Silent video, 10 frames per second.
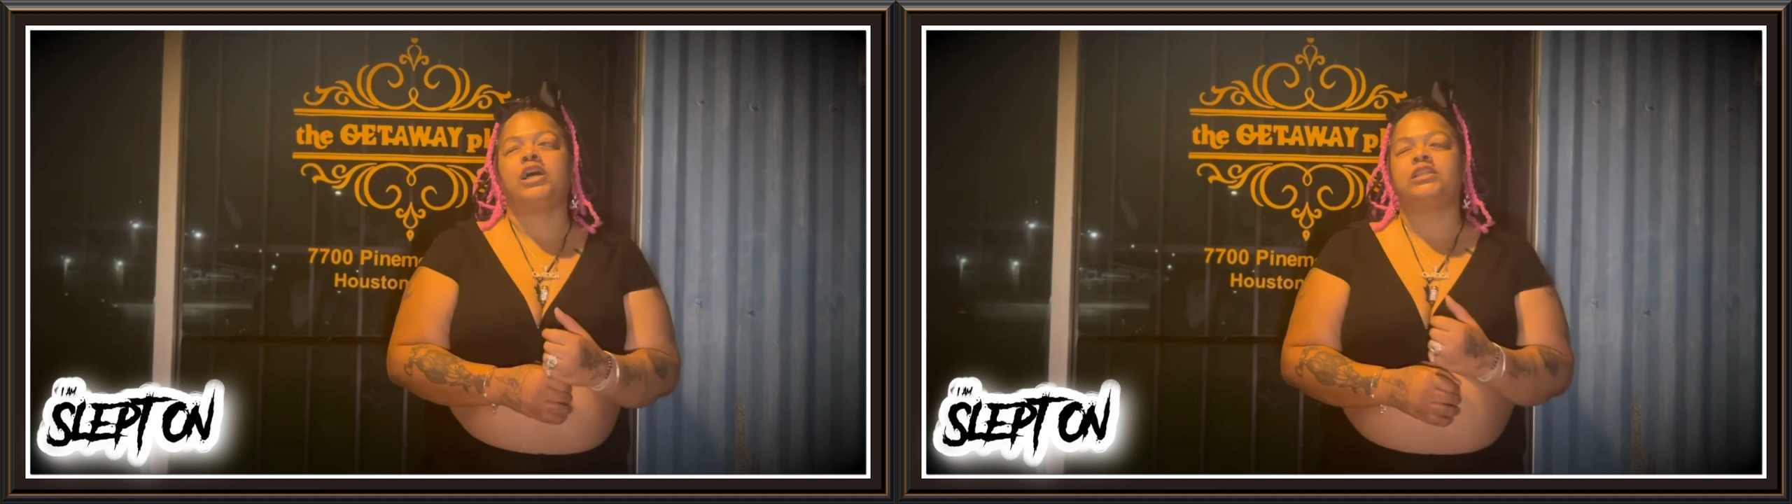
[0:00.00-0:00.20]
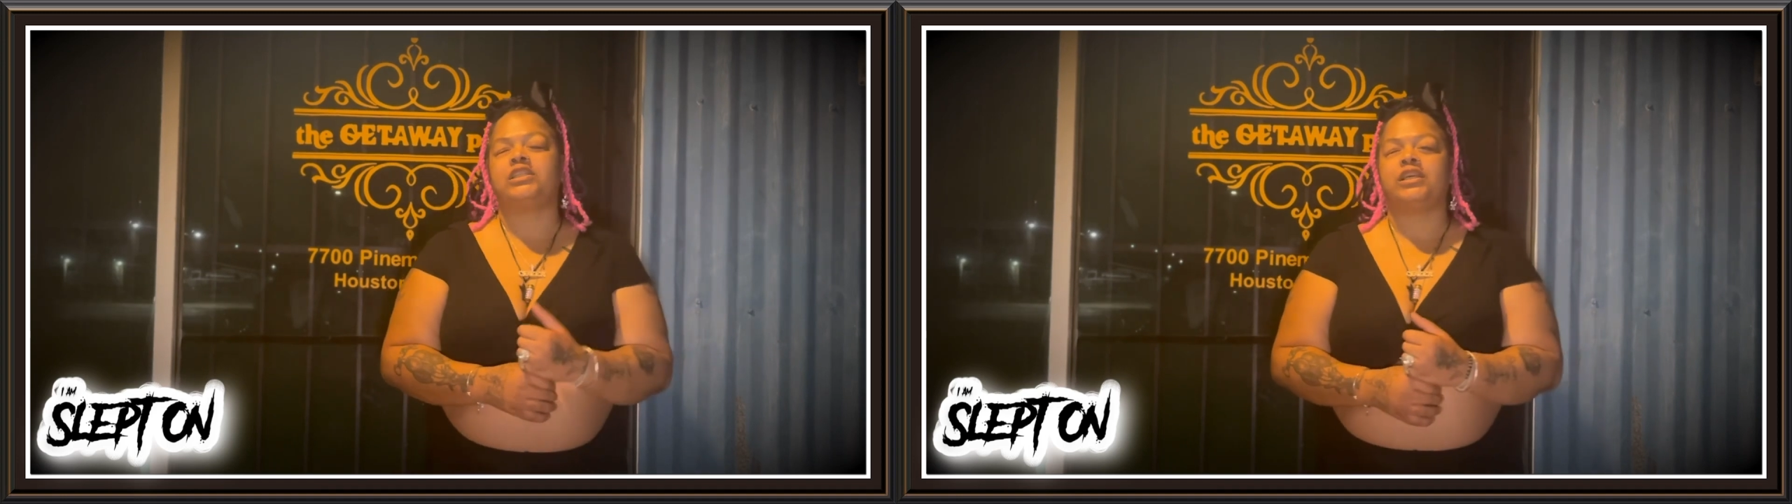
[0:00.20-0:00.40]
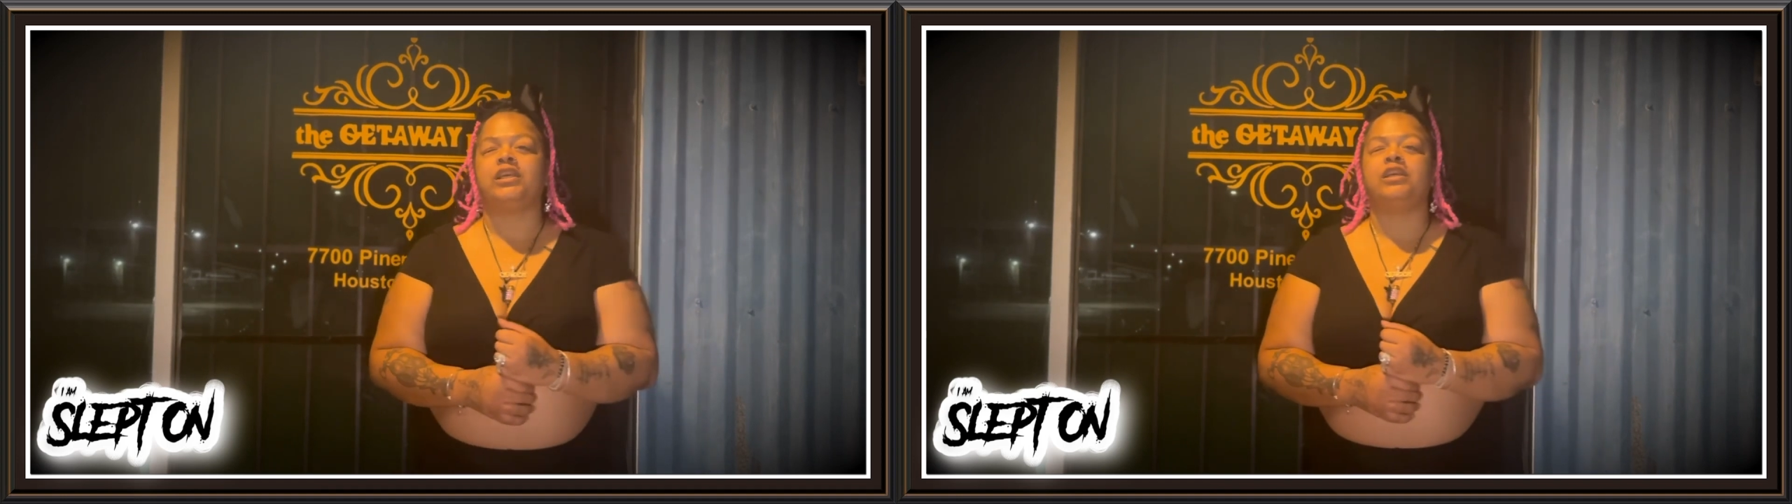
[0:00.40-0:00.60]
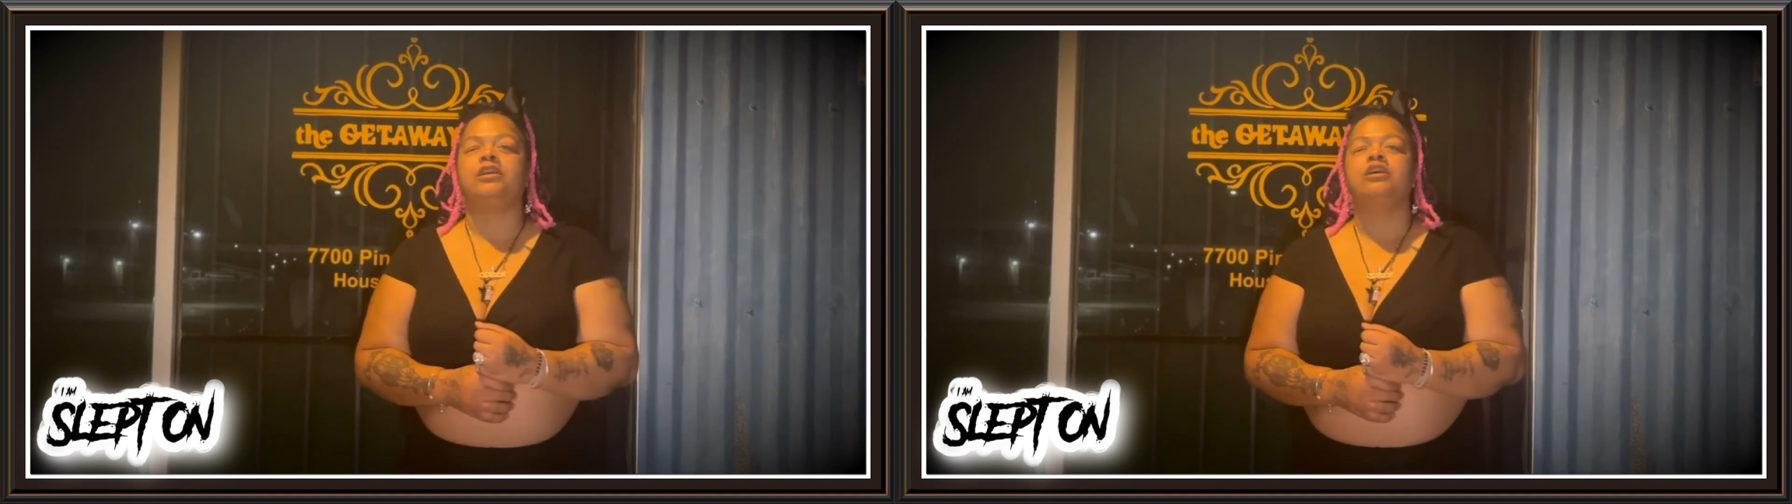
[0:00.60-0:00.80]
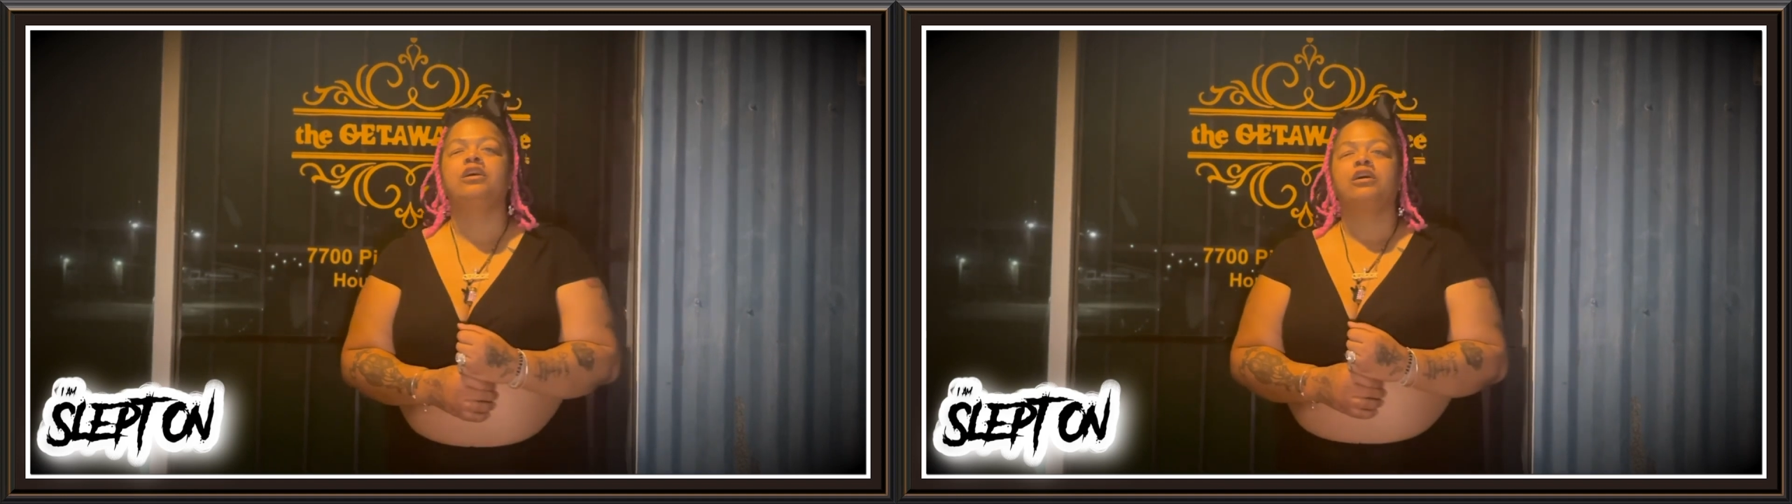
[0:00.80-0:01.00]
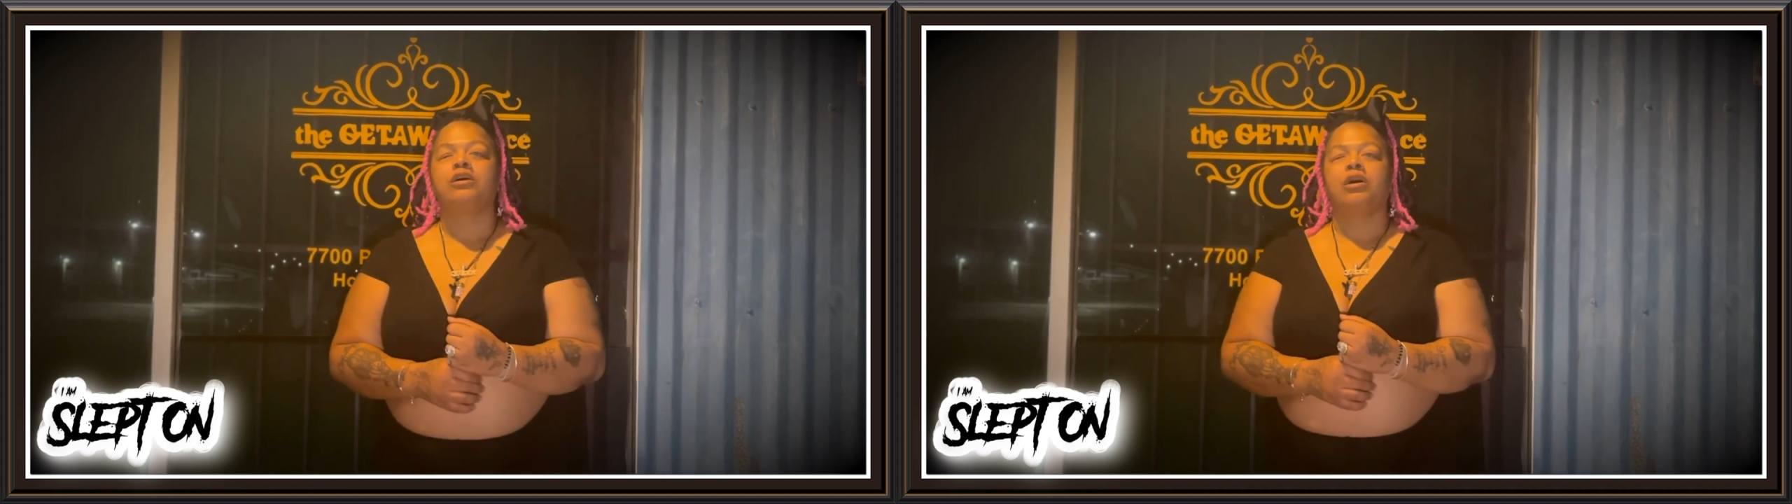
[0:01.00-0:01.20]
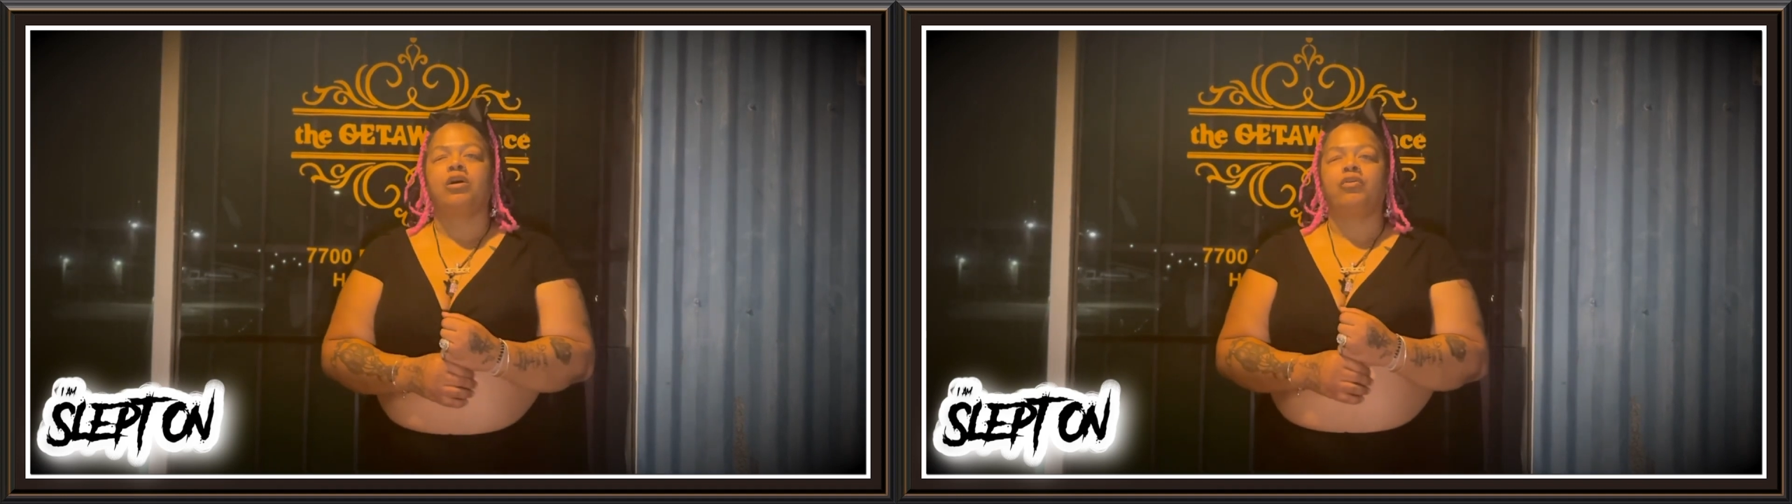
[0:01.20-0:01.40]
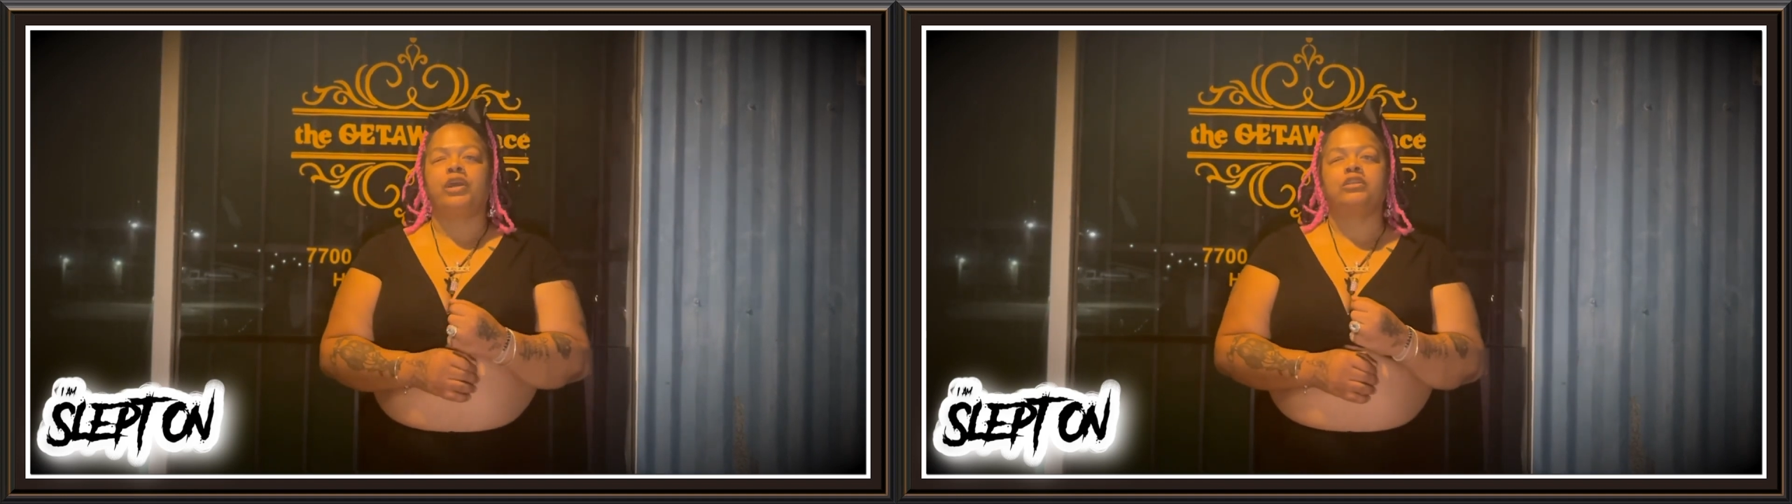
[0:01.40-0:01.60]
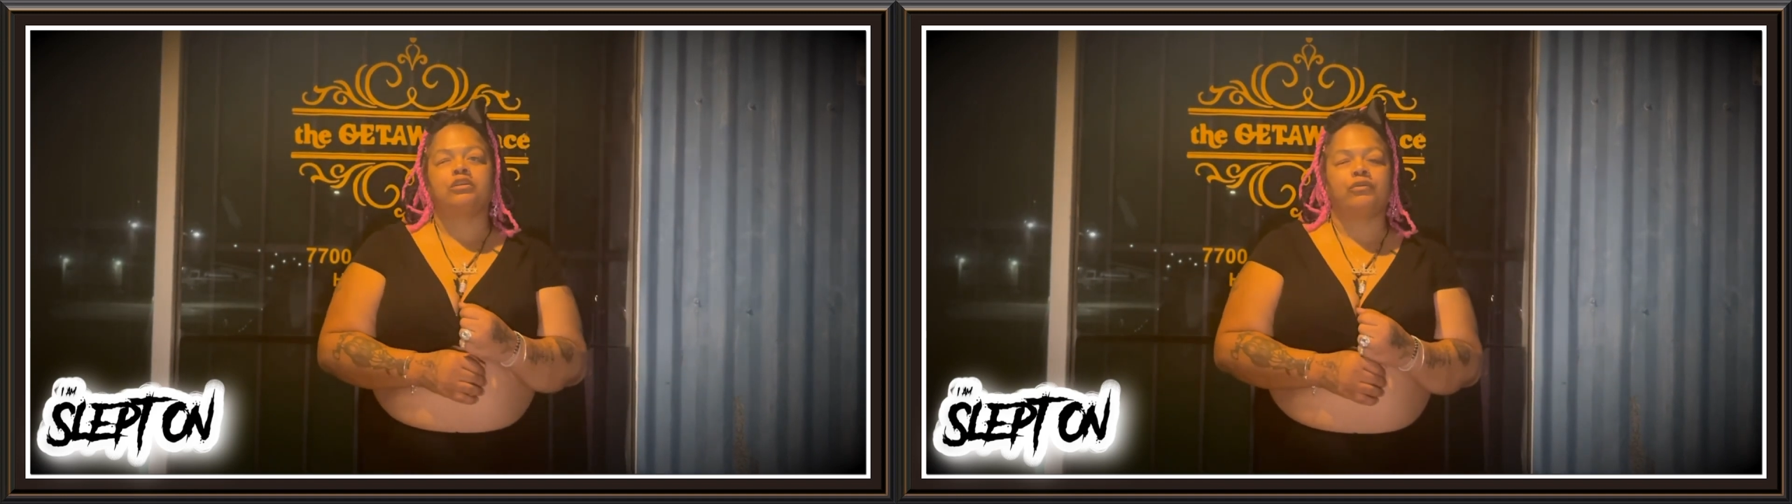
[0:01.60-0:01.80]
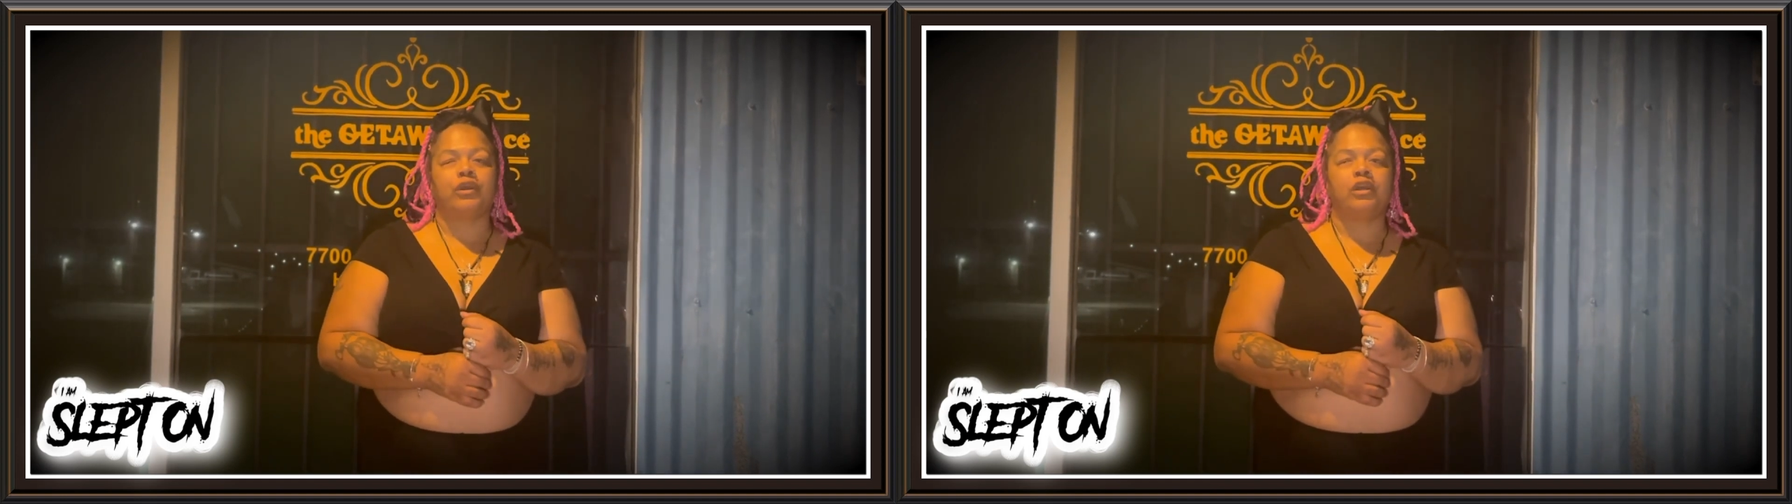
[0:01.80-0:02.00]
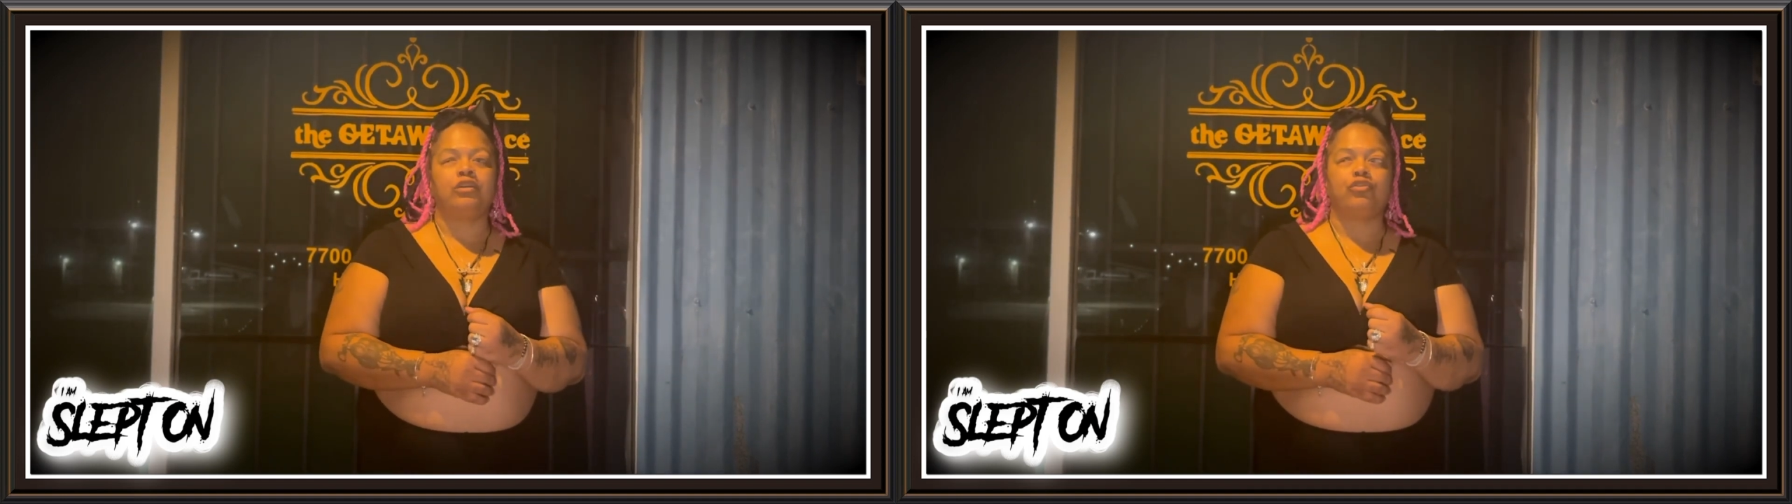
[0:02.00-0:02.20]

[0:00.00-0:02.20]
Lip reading: unseen. On Instagram,